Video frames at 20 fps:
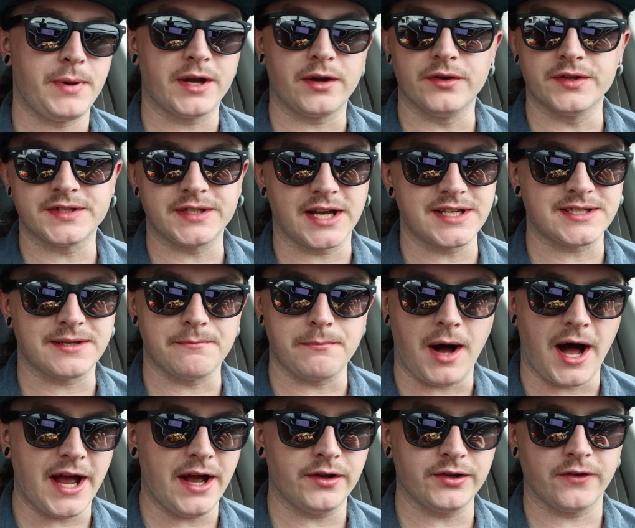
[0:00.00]
Pickle is nice and
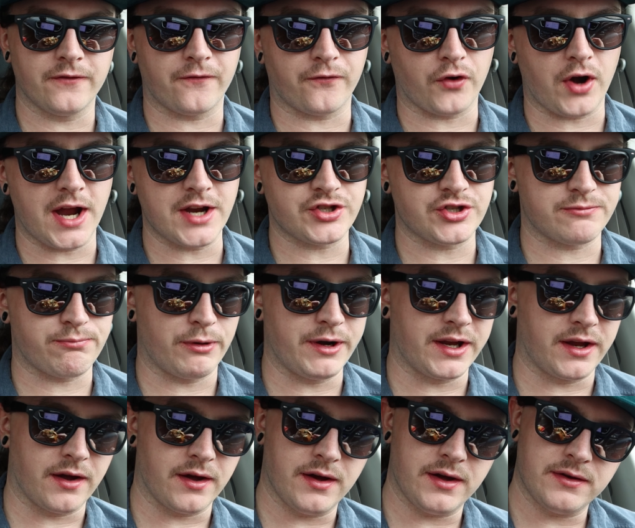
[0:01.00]
mild and fresh. It's pretty
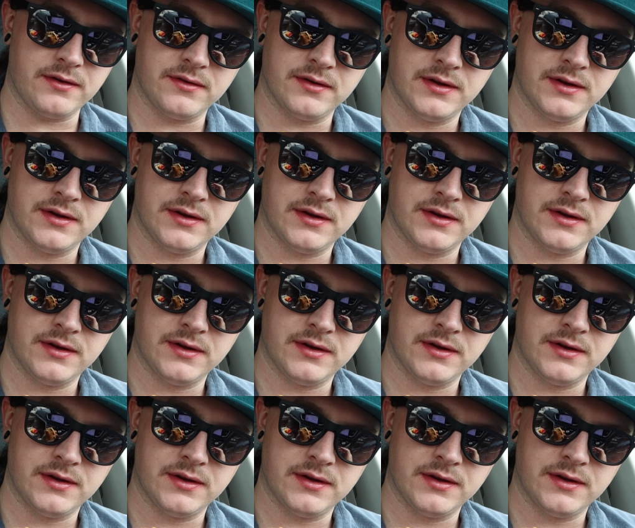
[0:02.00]
good.